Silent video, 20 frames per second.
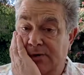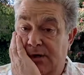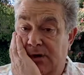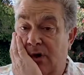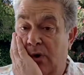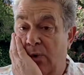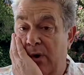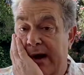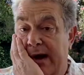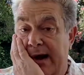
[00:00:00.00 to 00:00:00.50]
are
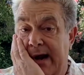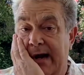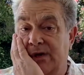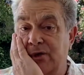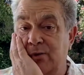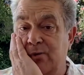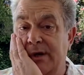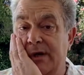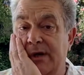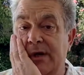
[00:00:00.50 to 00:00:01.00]
nowhere near
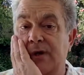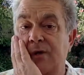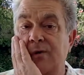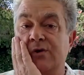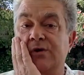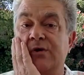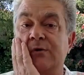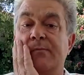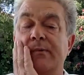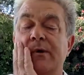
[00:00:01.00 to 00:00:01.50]
to where they
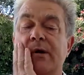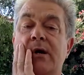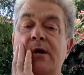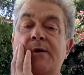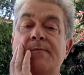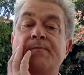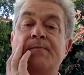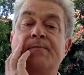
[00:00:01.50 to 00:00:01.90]
used to be.